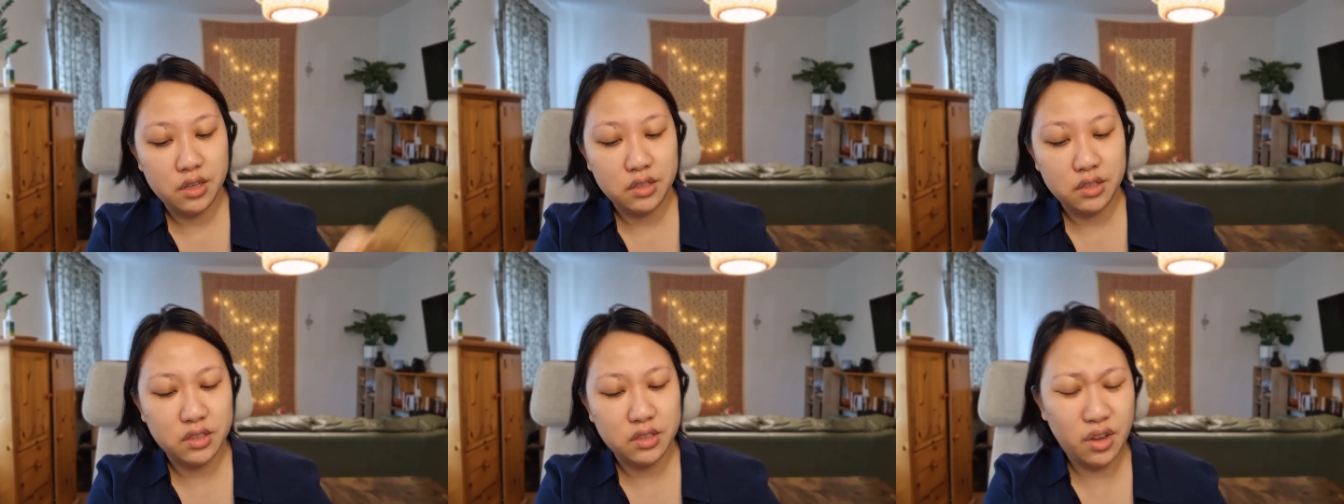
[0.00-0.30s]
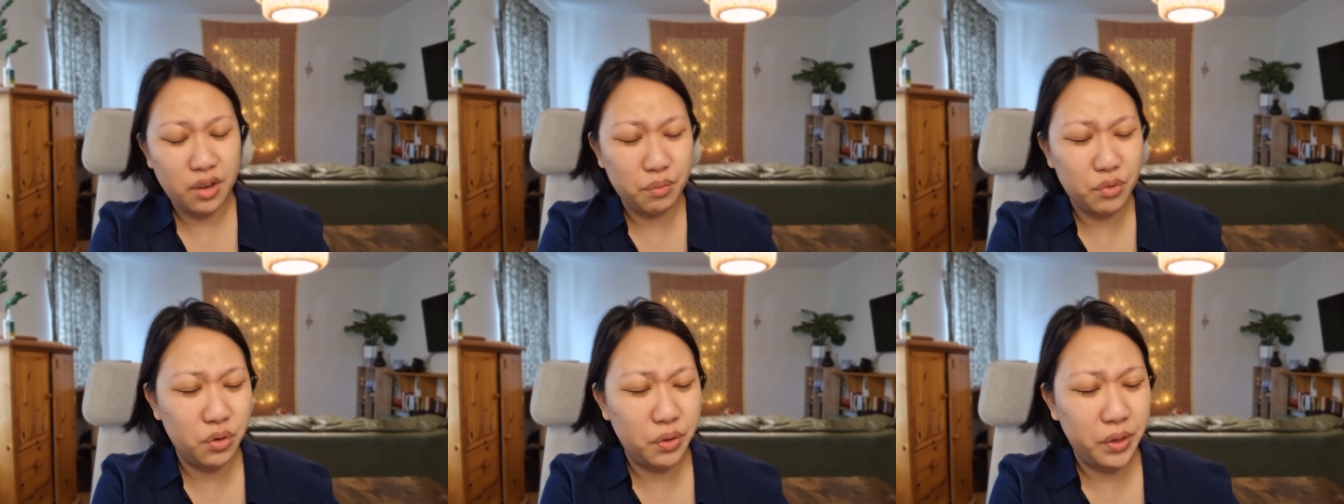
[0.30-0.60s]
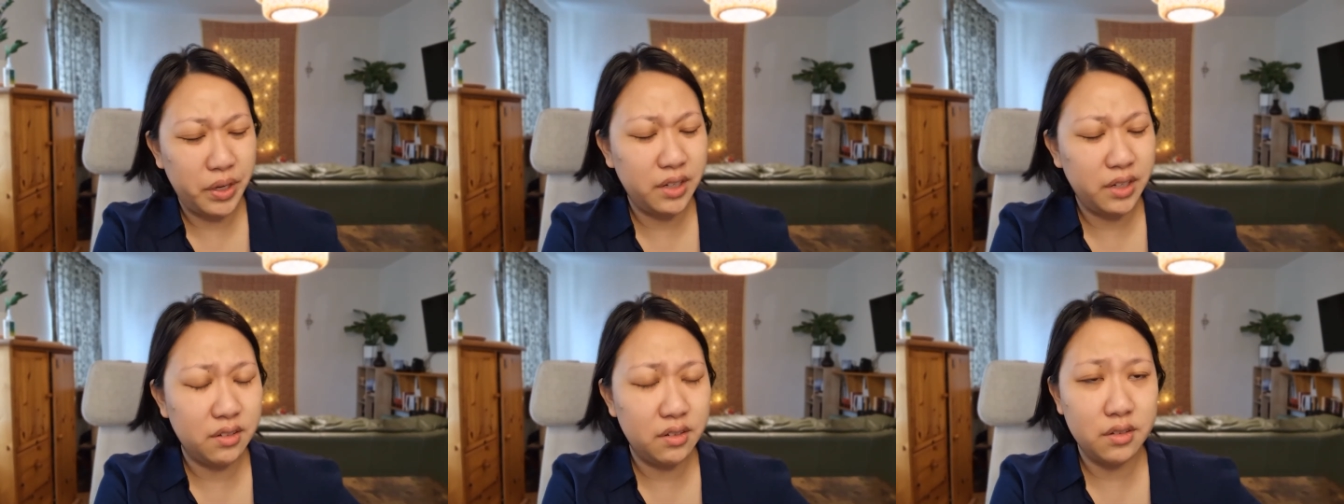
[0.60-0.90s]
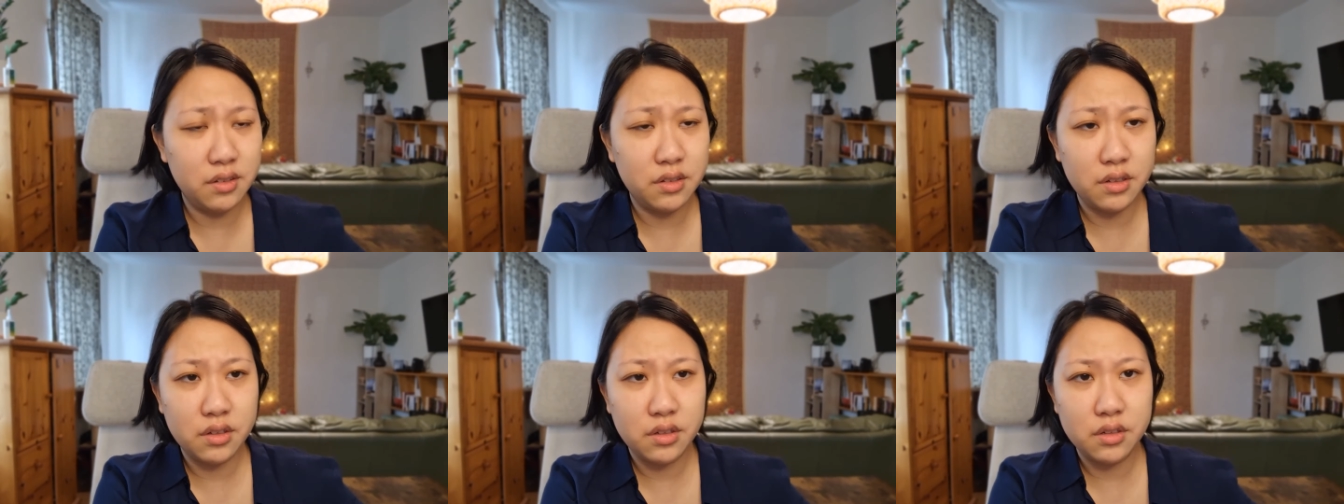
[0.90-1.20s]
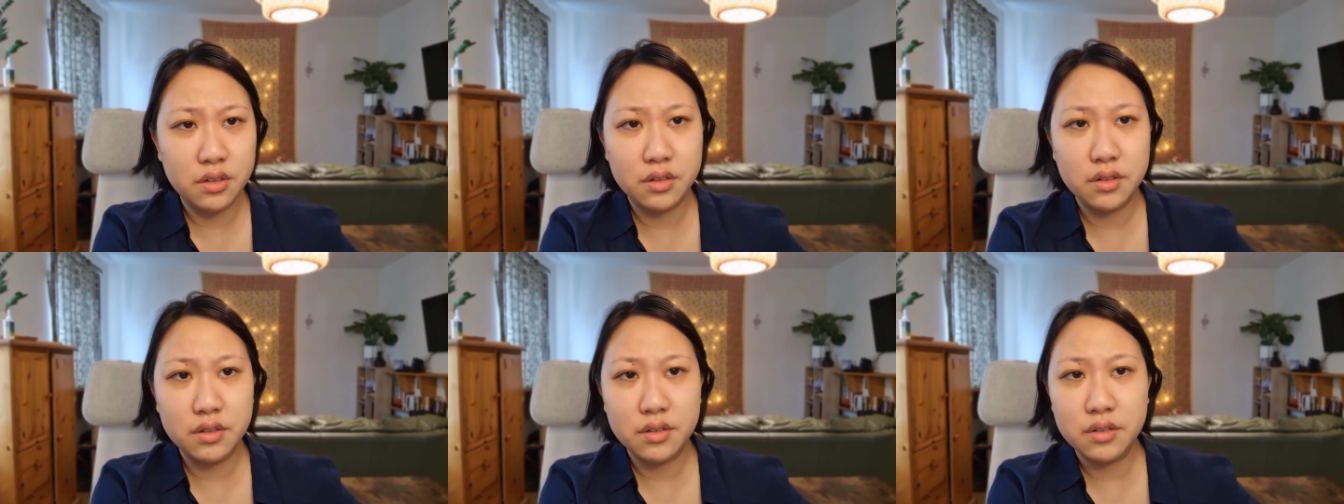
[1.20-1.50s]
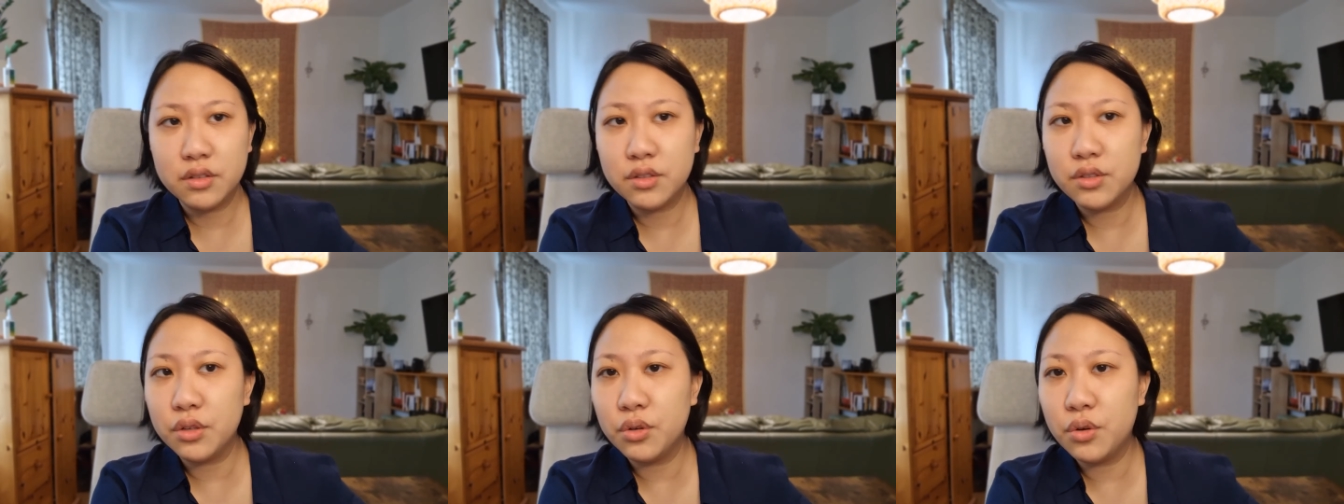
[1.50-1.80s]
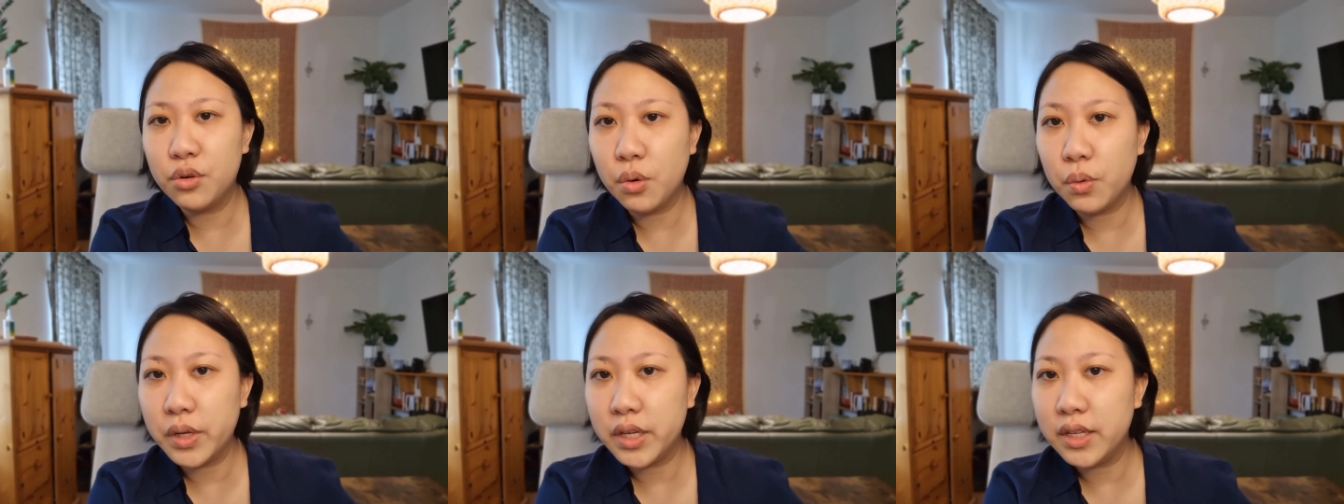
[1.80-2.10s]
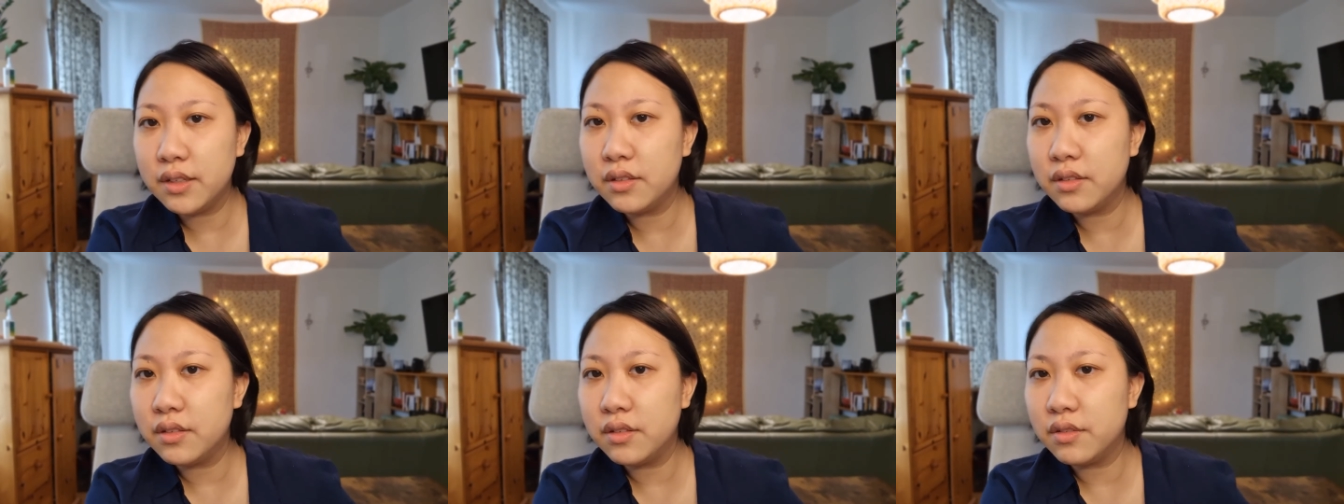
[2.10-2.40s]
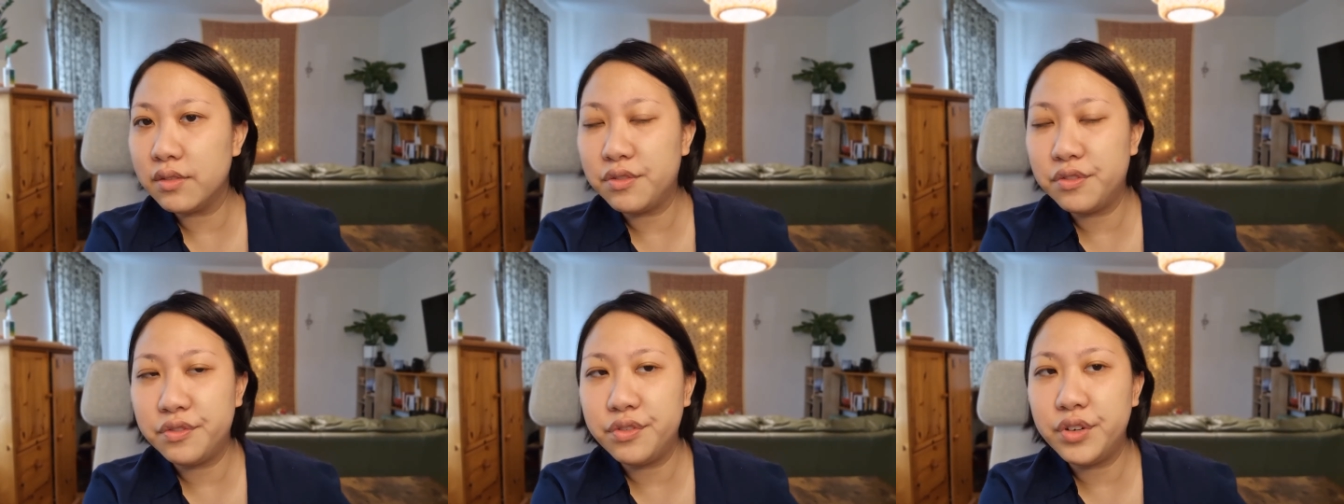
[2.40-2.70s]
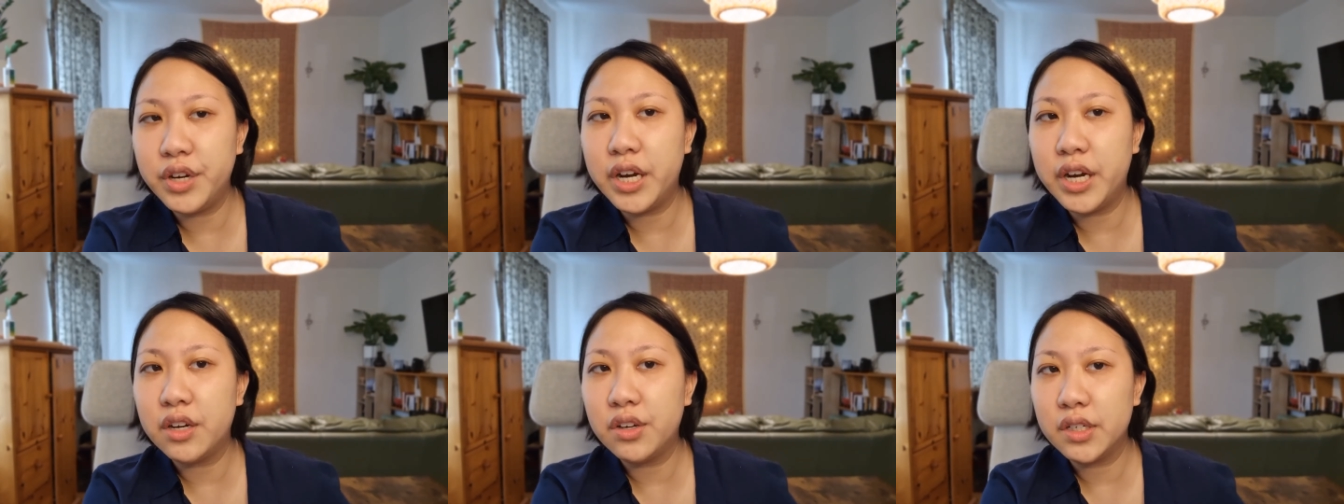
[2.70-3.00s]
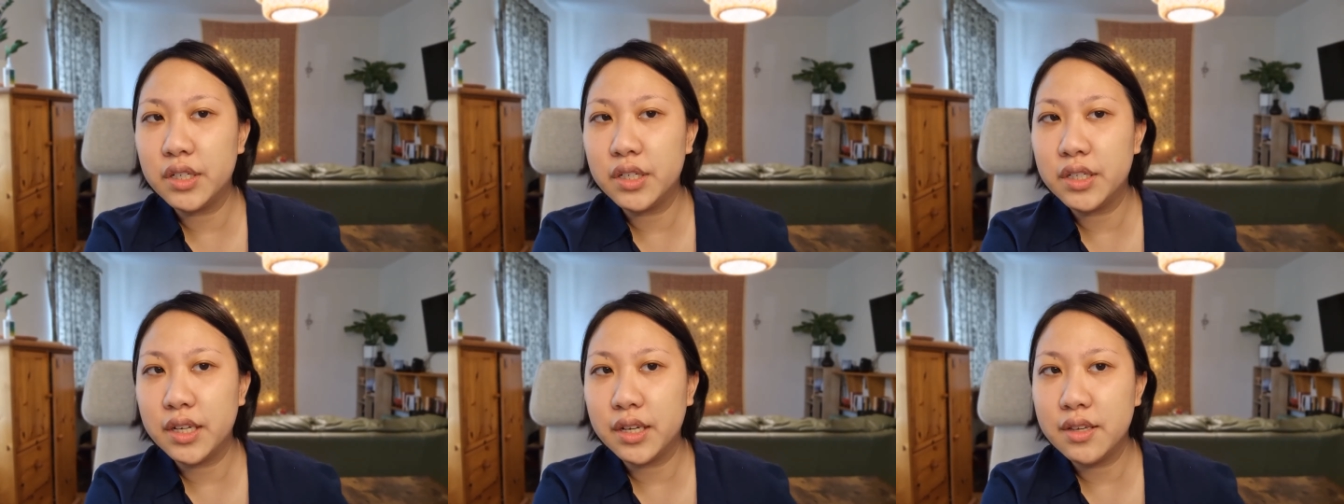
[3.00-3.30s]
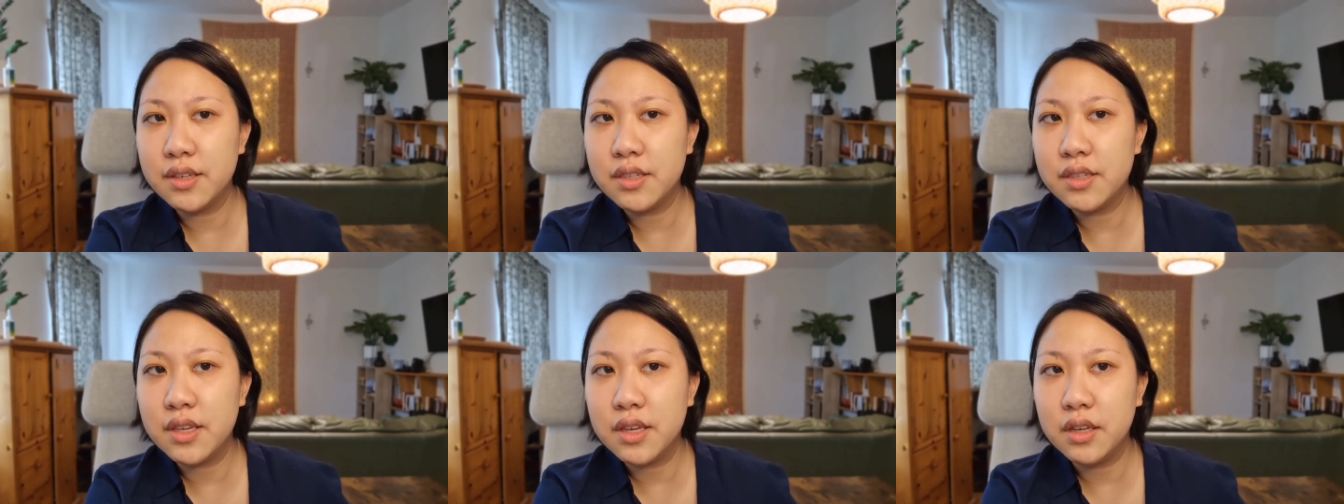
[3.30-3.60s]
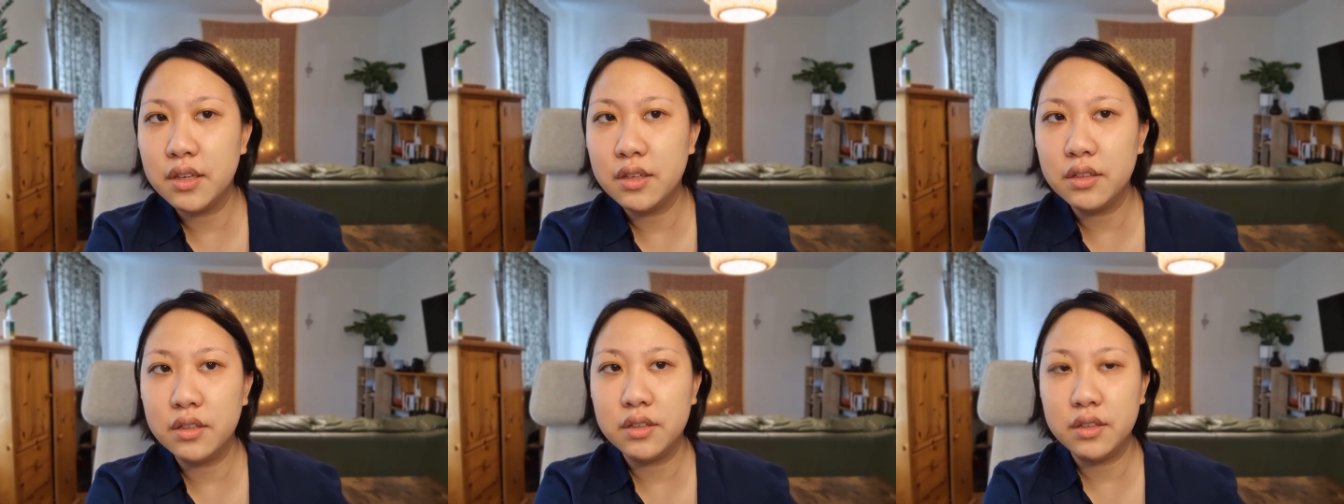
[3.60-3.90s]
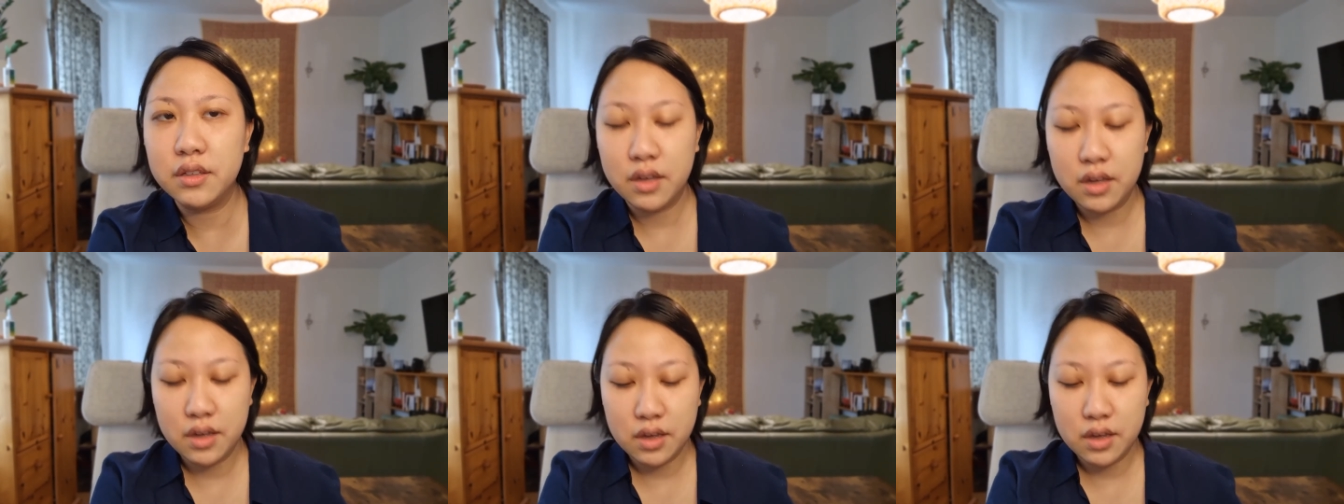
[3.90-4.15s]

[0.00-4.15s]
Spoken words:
So I'm going to go in fairer, I think.